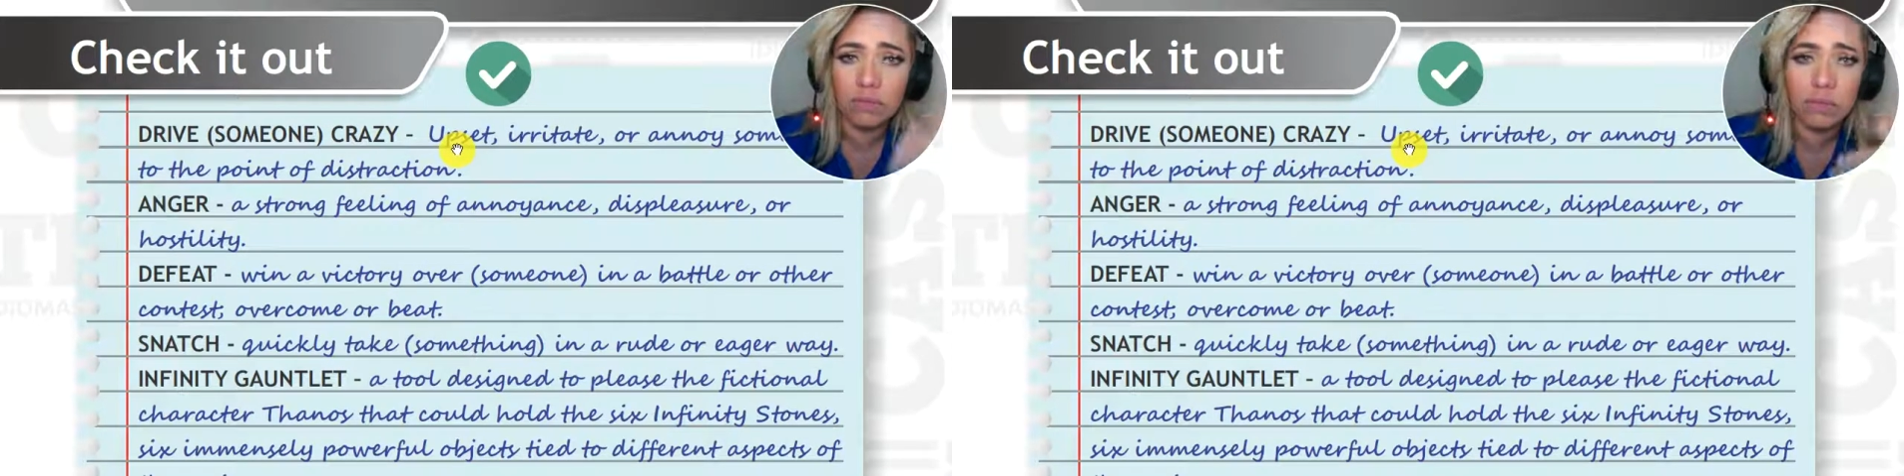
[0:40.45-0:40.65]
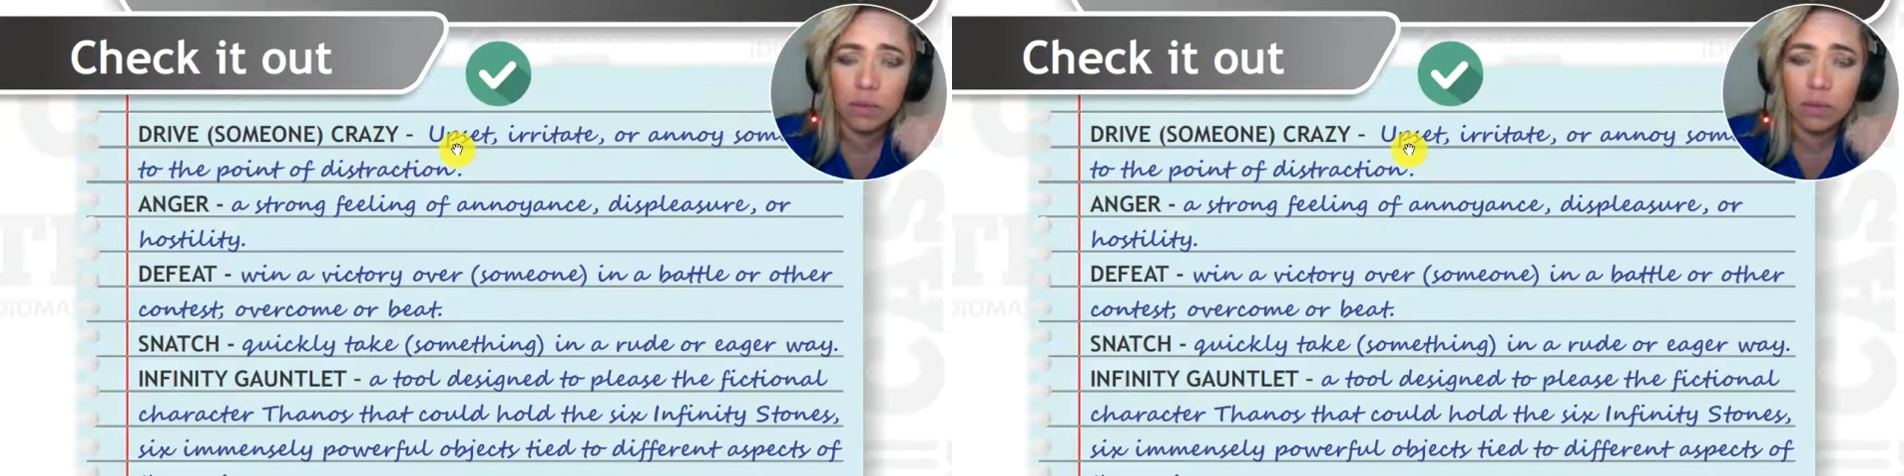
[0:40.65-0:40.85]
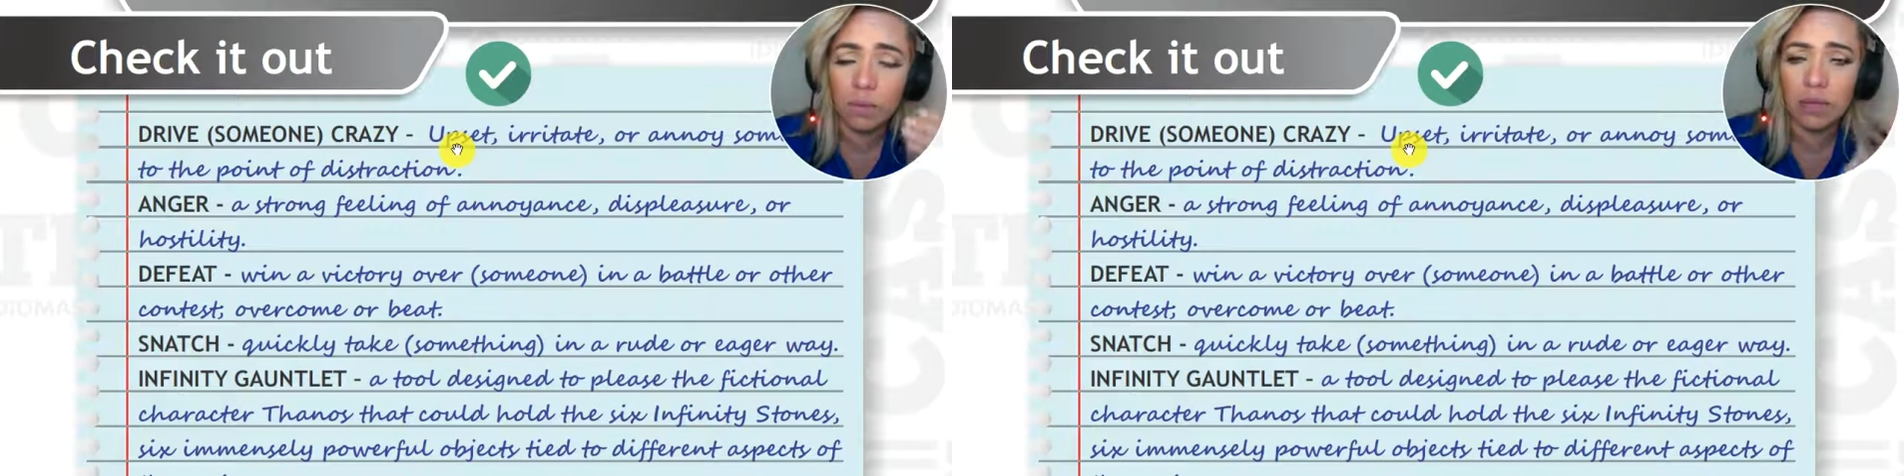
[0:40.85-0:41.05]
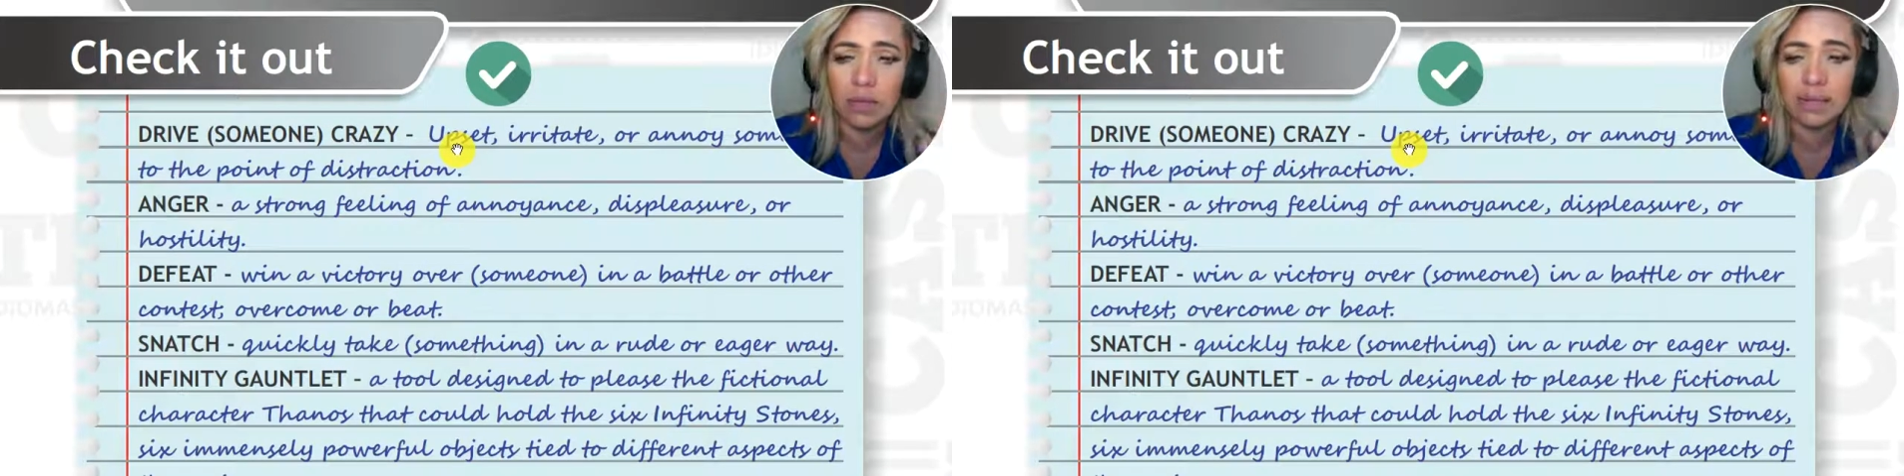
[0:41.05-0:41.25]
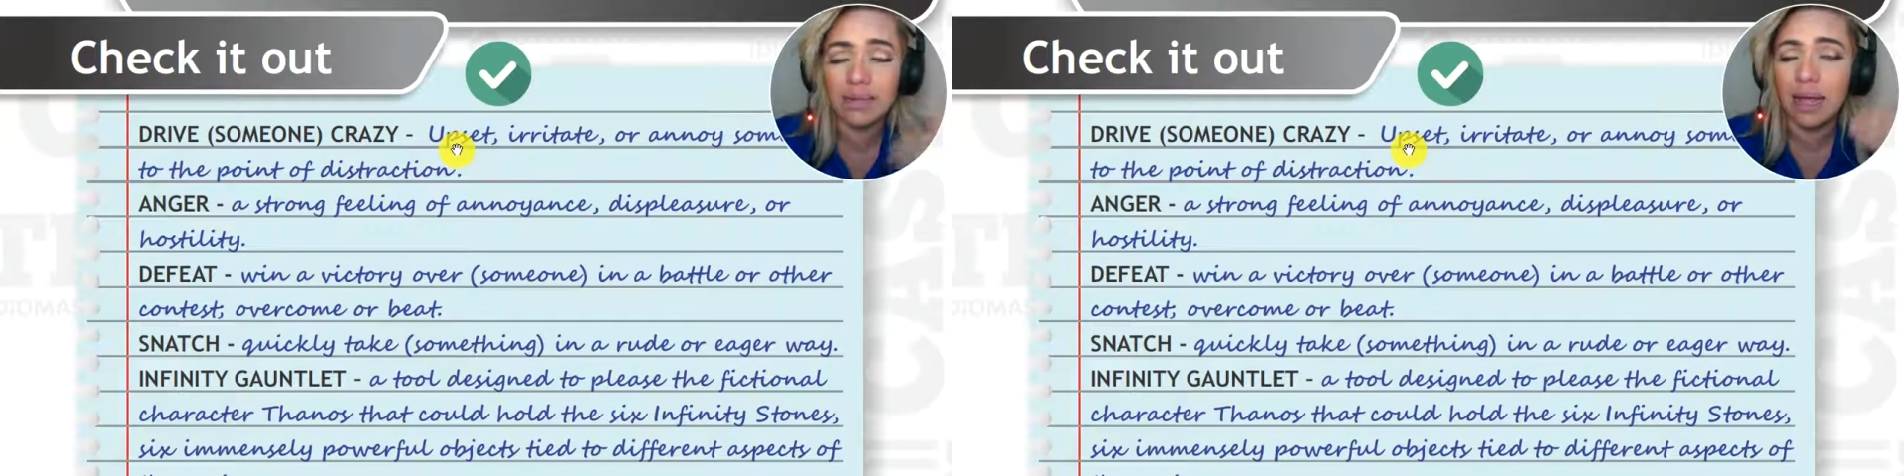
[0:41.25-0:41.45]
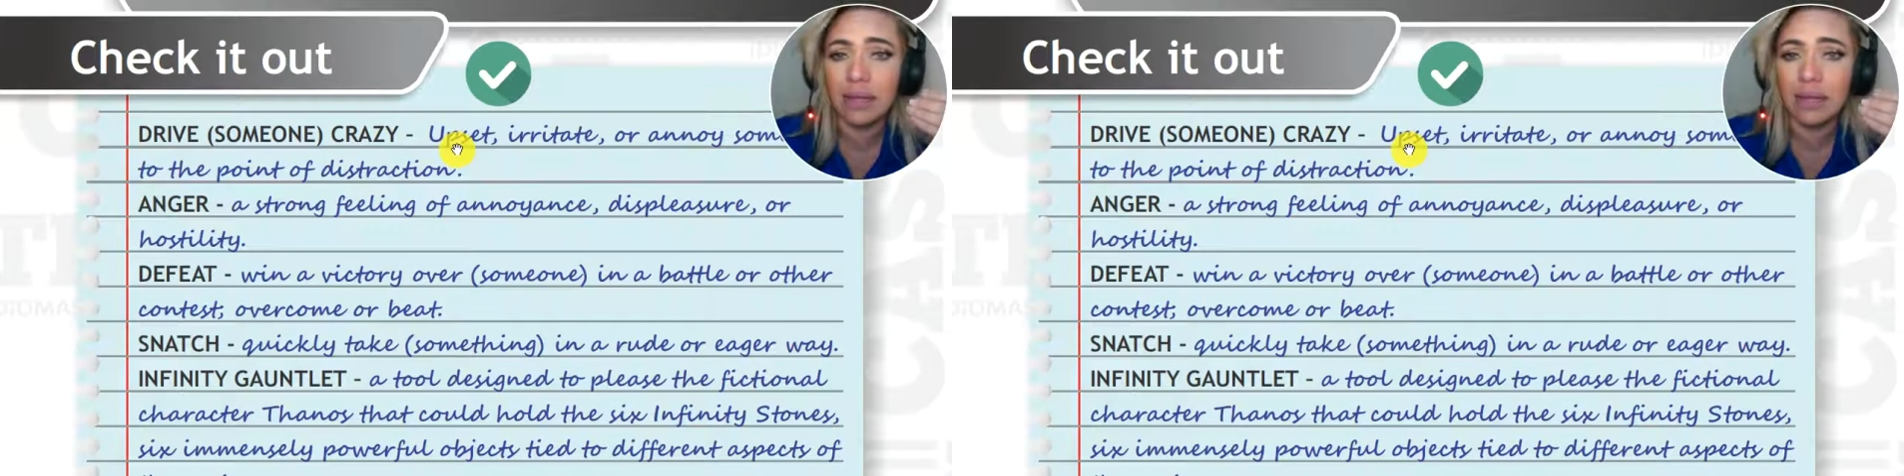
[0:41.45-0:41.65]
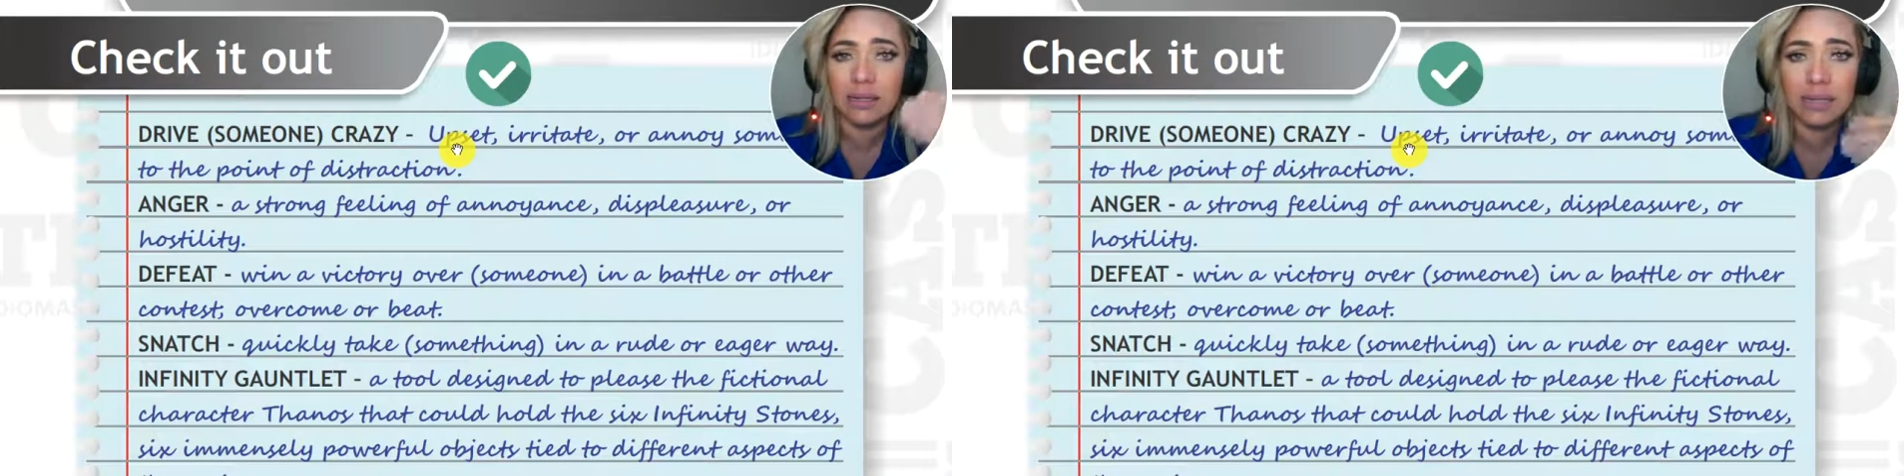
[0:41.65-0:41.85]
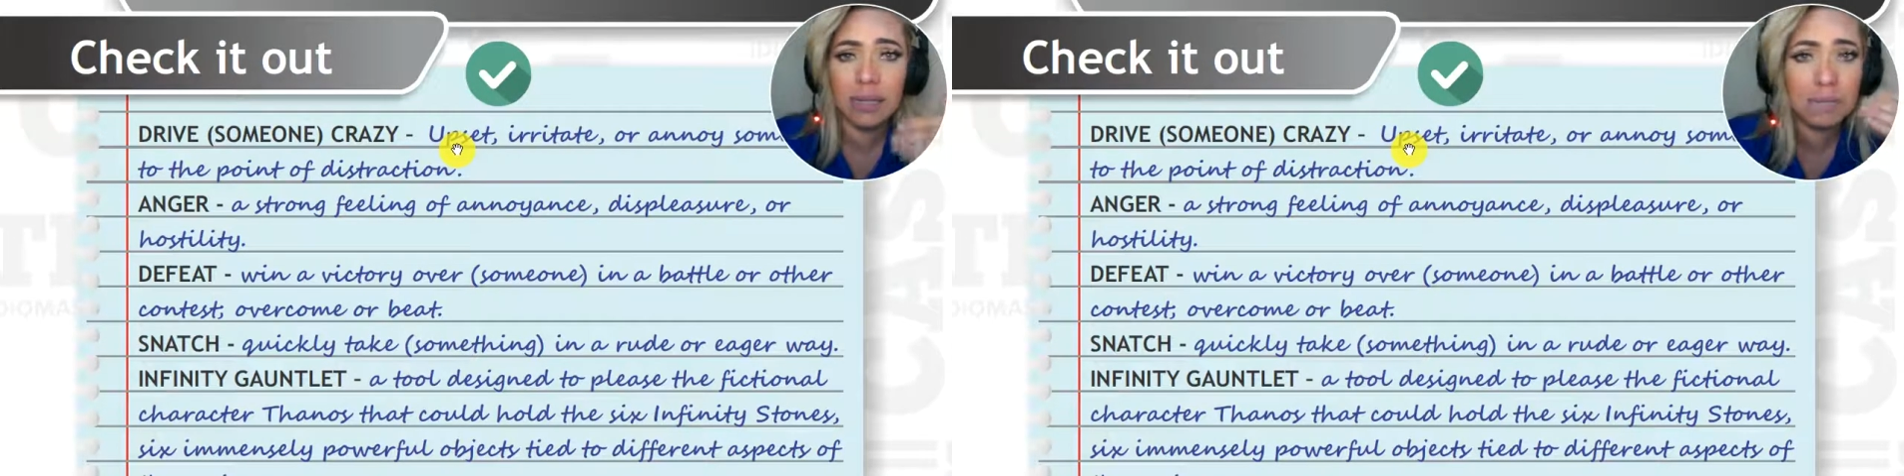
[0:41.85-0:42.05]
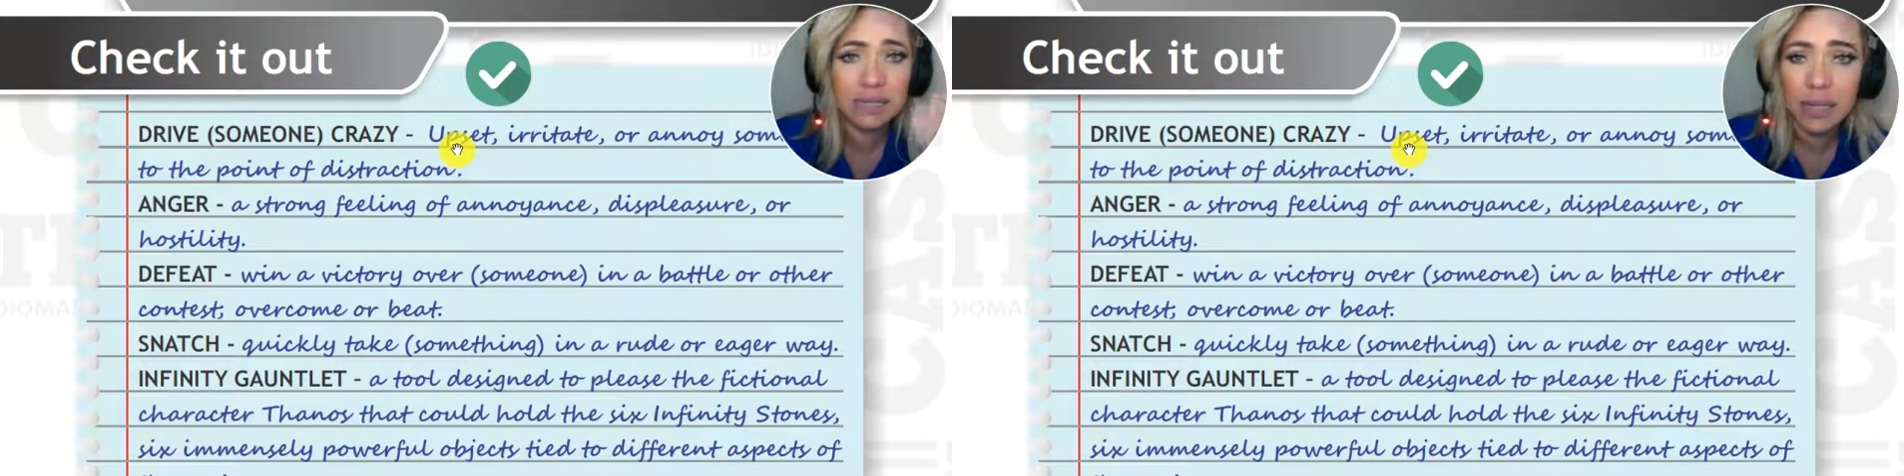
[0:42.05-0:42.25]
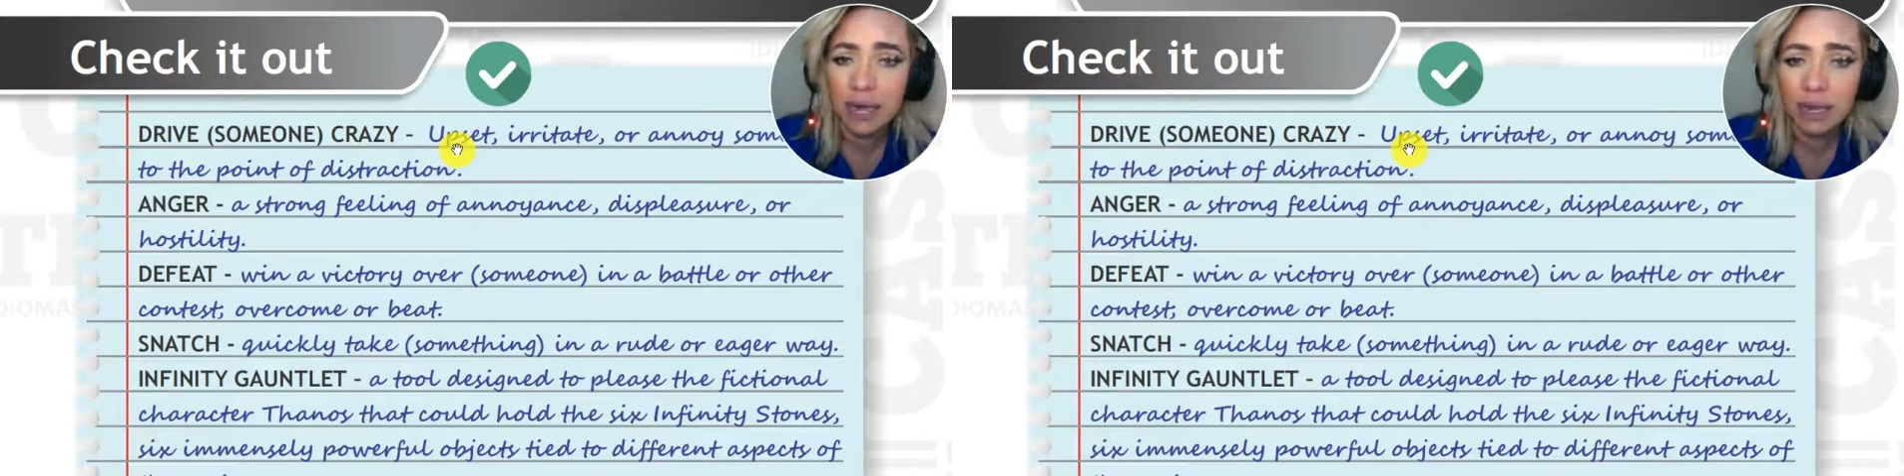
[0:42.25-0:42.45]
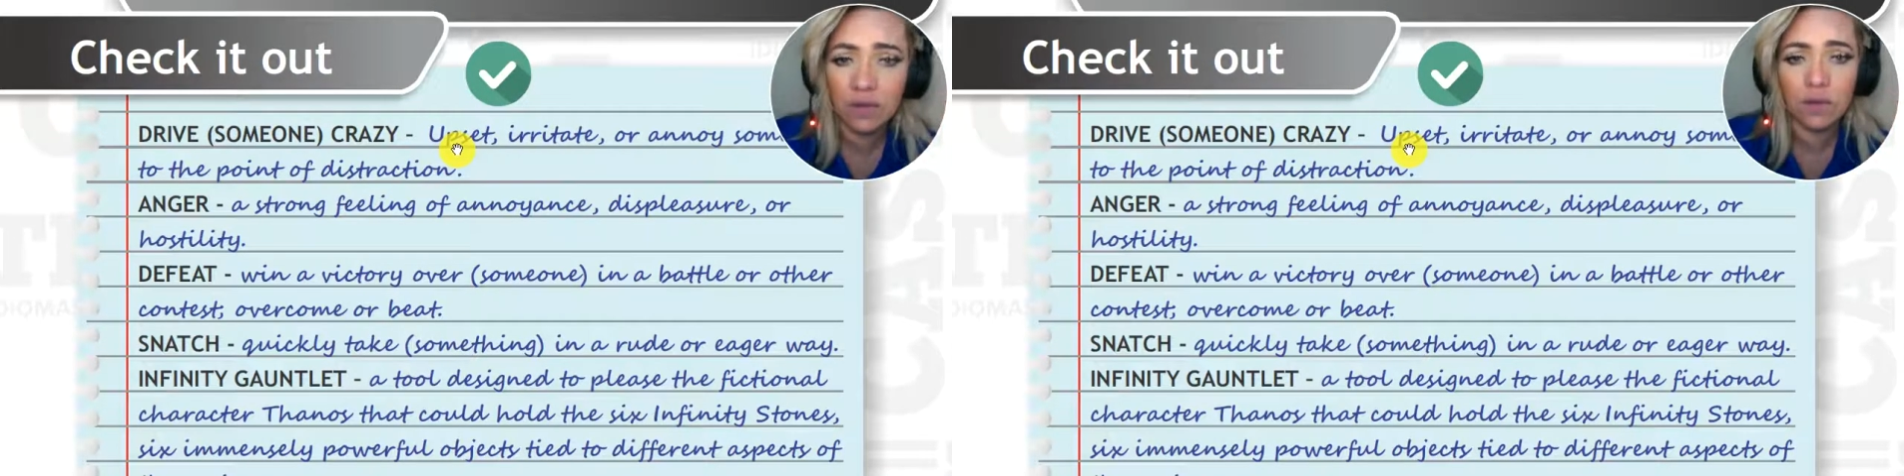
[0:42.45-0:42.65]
someone that is upsetting